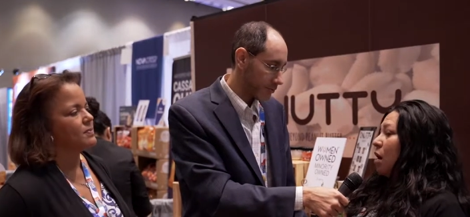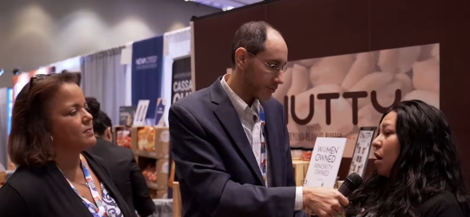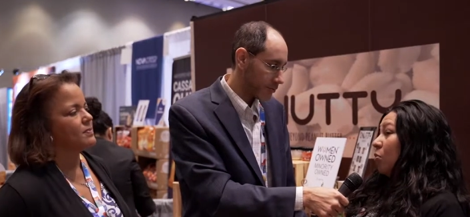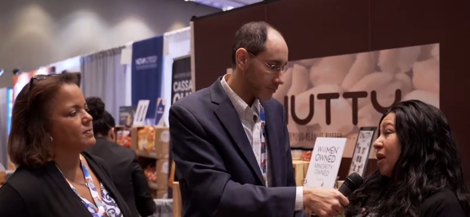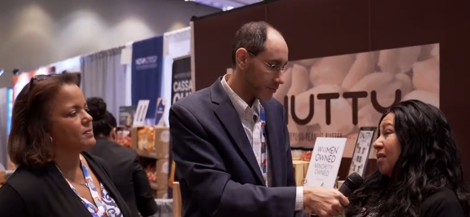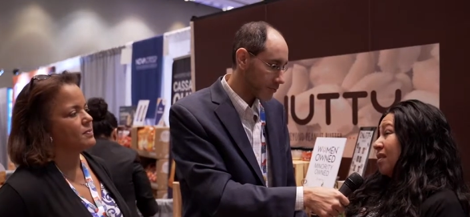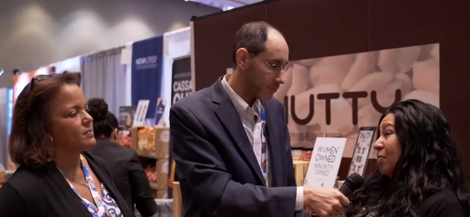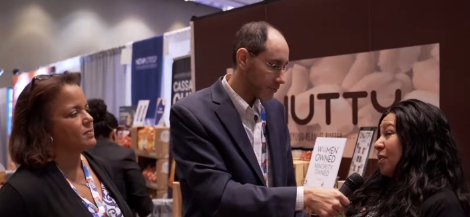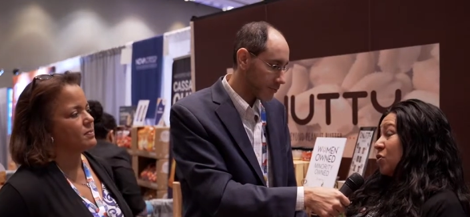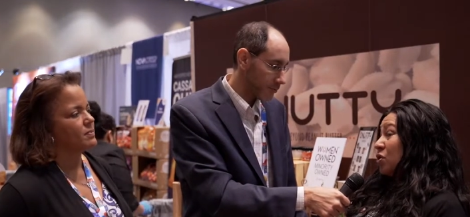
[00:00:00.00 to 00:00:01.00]
Speaker 1: Um, we ended
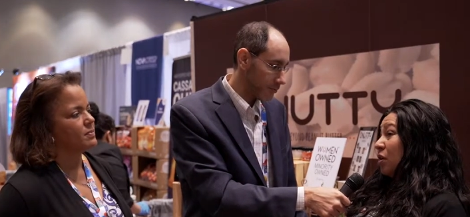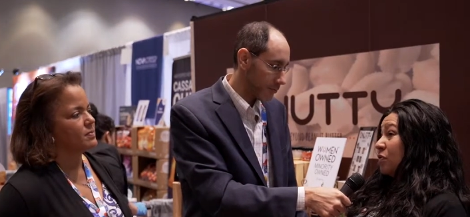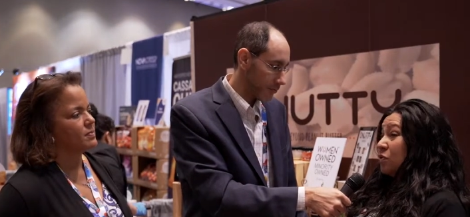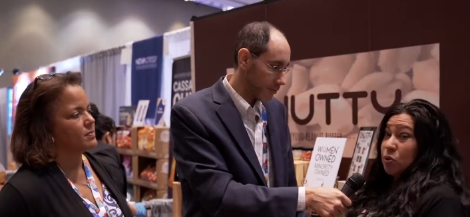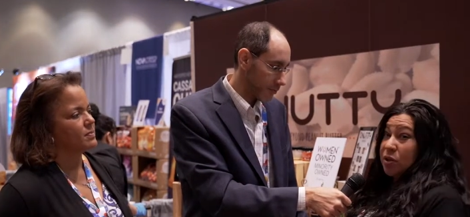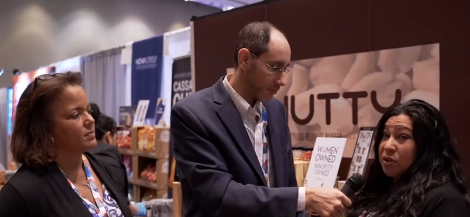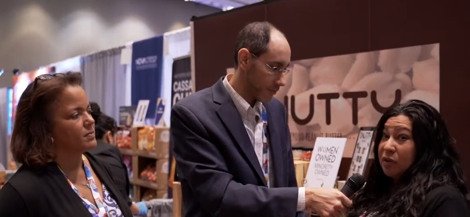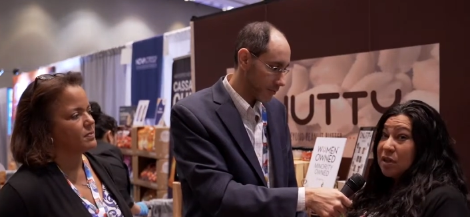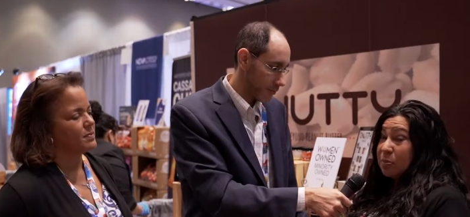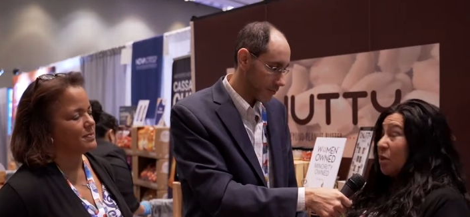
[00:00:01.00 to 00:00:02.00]
up on the shelves of stores
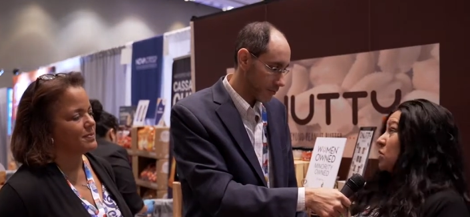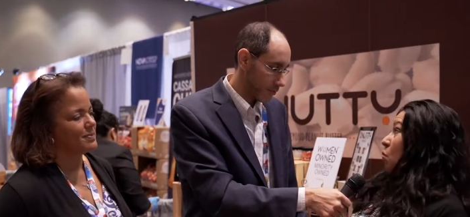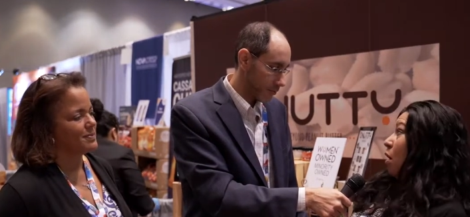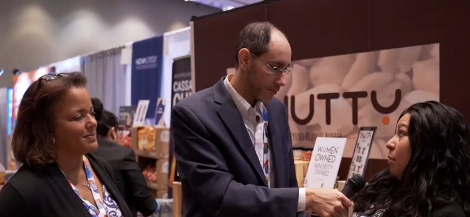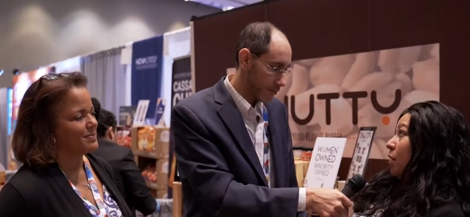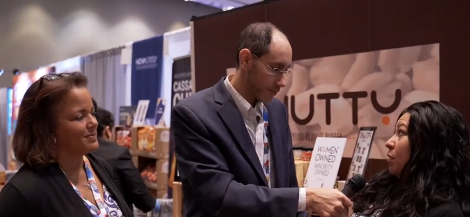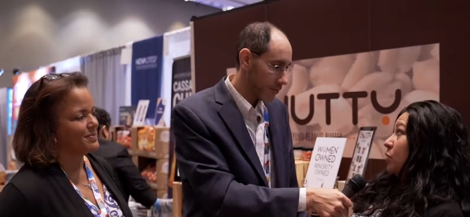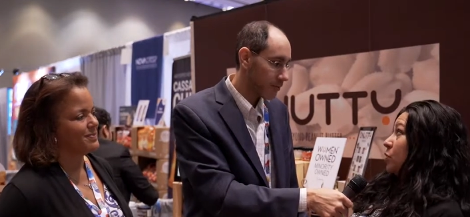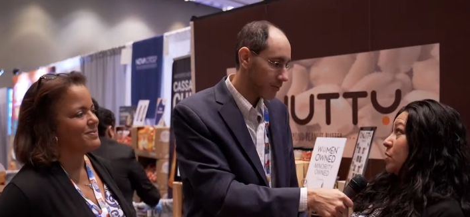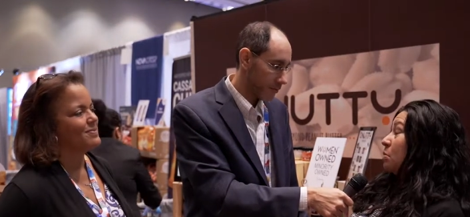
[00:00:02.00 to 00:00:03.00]
even as big as Walmart,
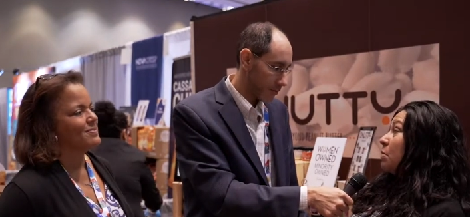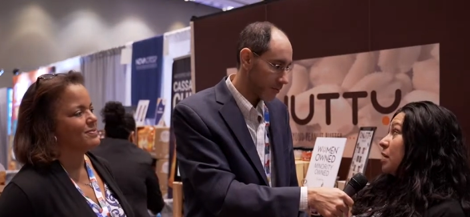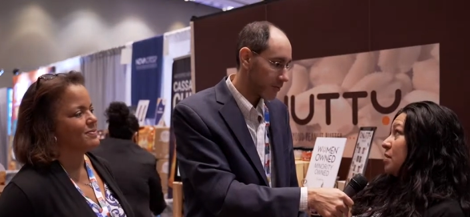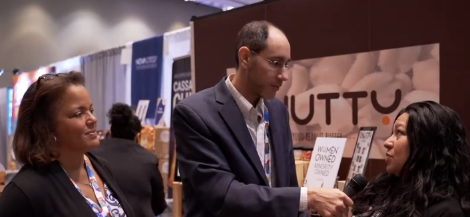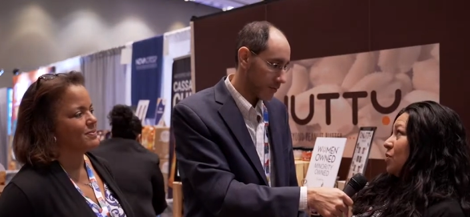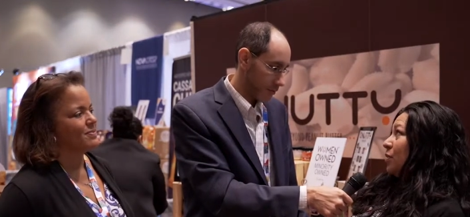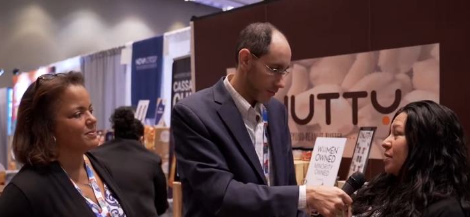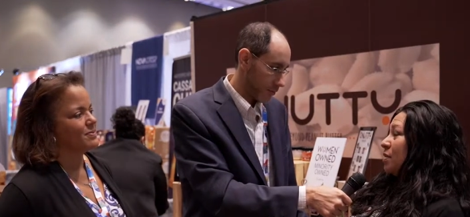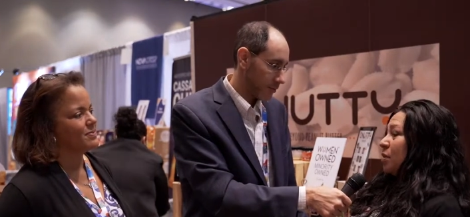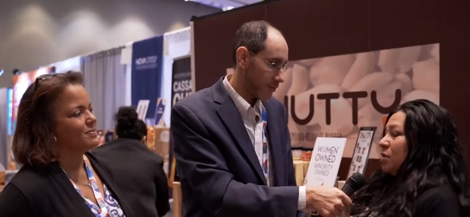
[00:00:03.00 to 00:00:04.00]
which was amazing to
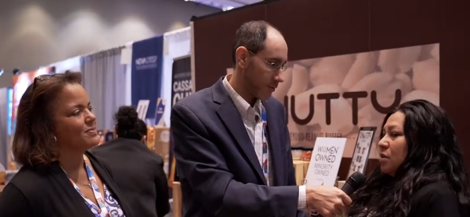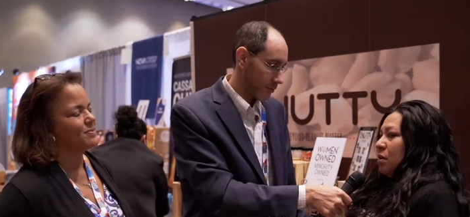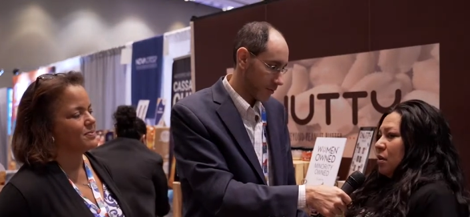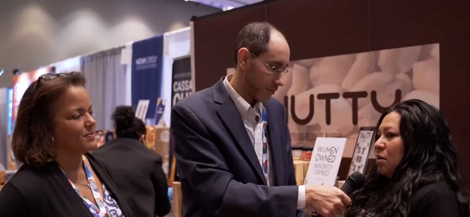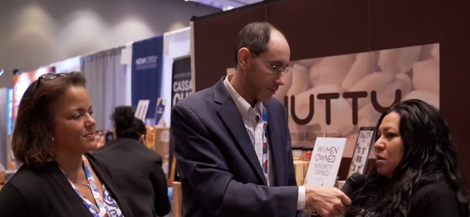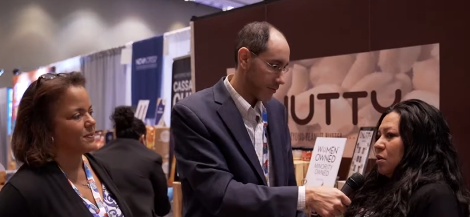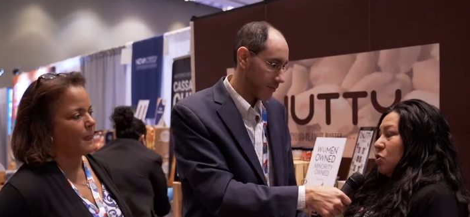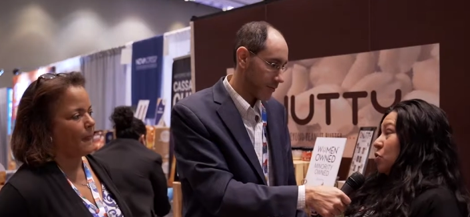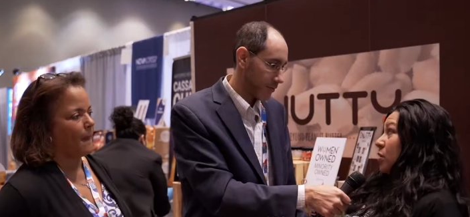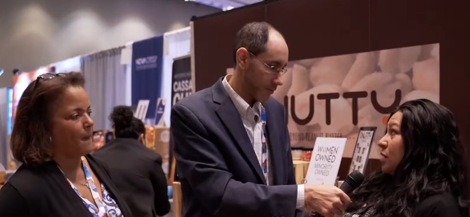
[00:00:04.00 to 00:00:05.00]
us. I mean, to start in
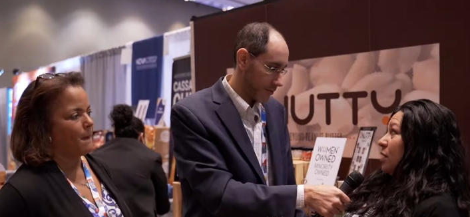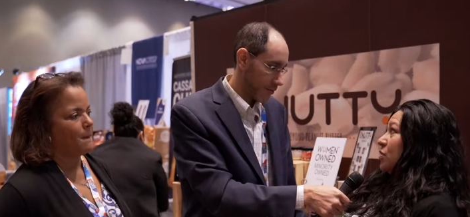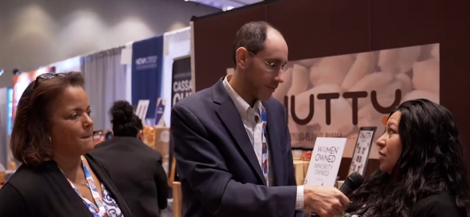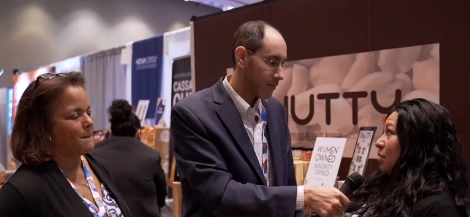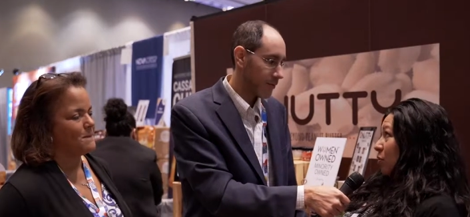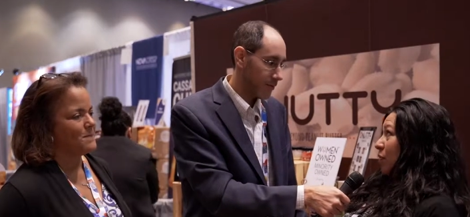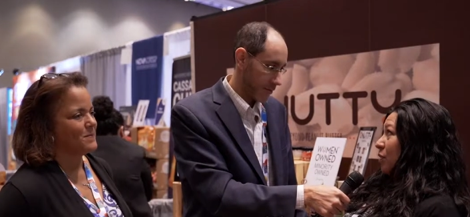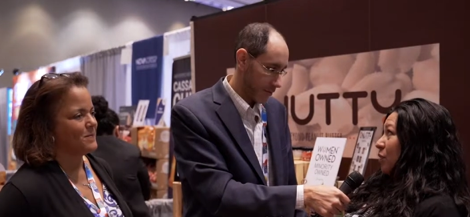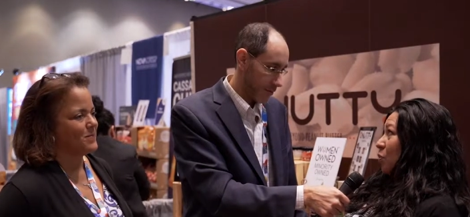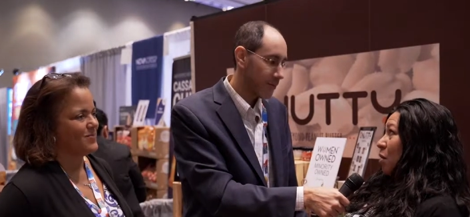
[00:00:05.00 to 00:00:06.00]
Joy's kitchen and move
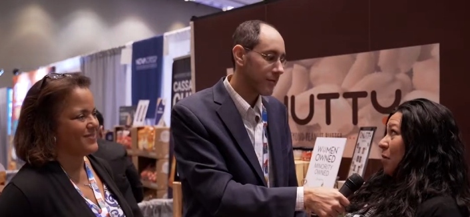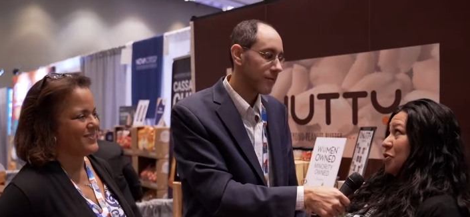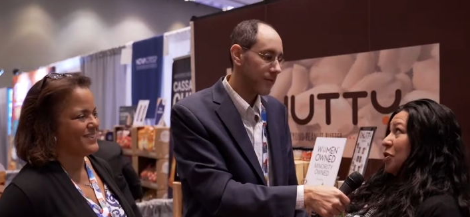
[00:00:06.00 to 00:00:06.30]
onto the Walmart